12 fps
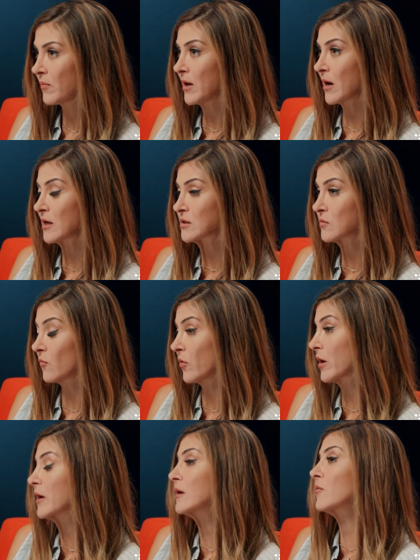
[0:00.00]
because
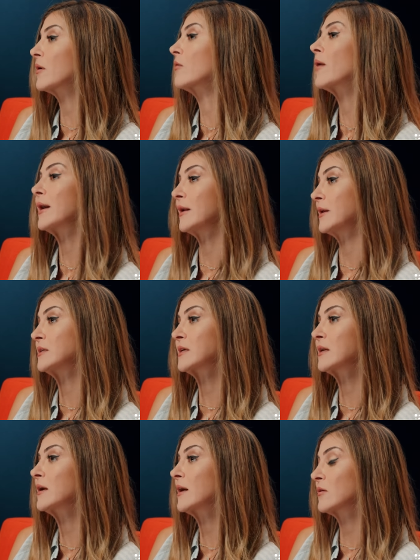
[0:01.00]
we're gonna regret it. It's
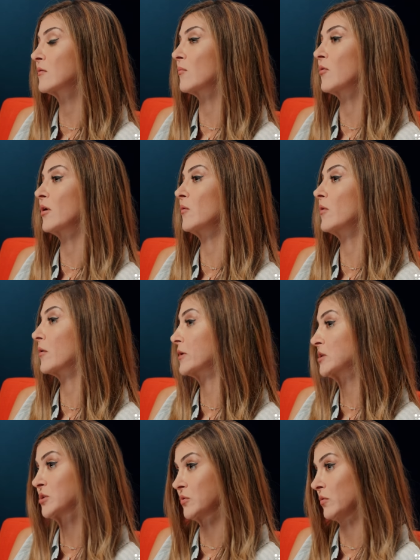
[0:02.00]
gonna get to a point where
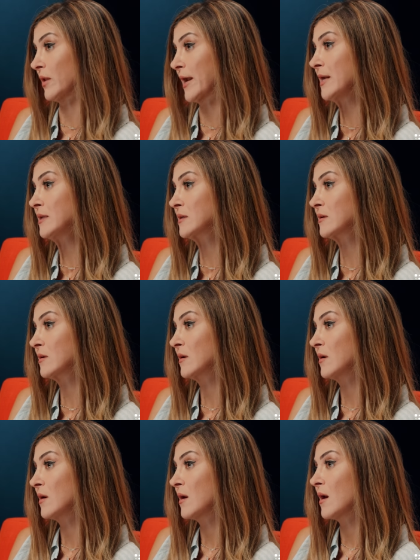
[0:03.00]
it's too late,
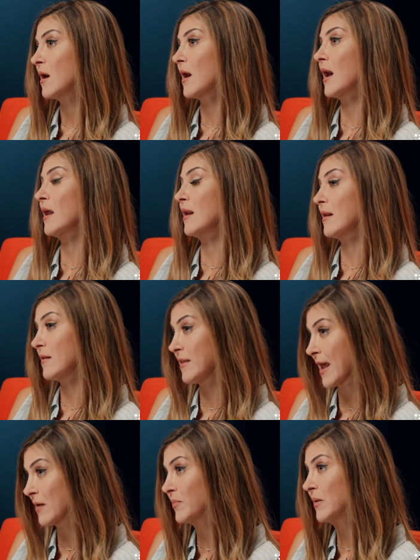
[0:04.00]
and
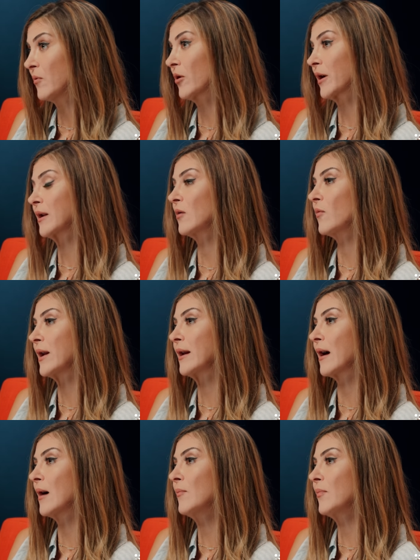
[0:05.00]
then people are gonna
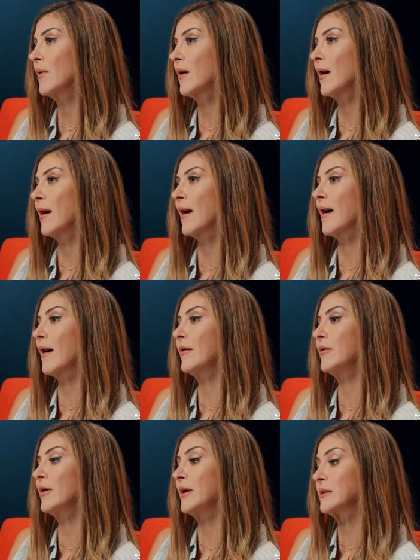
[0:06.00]
wake up
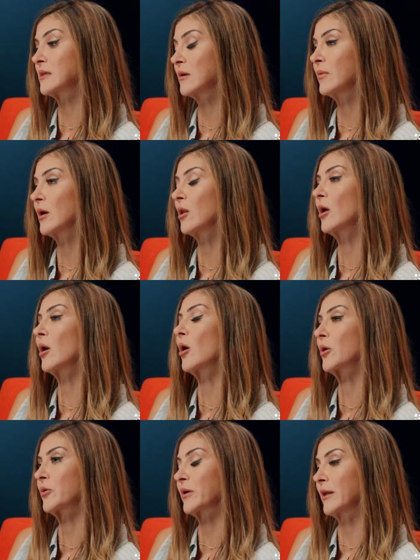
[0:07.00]
and it's gonna be a lot
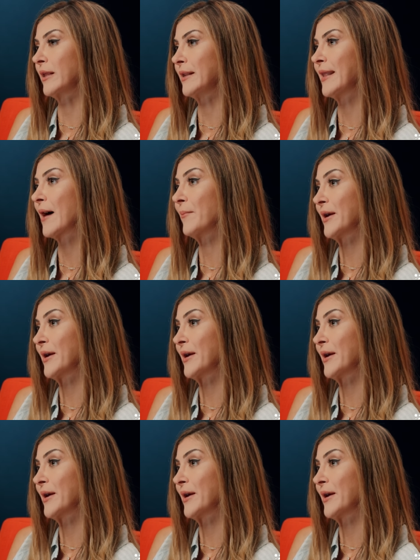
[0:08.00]
harder to clean that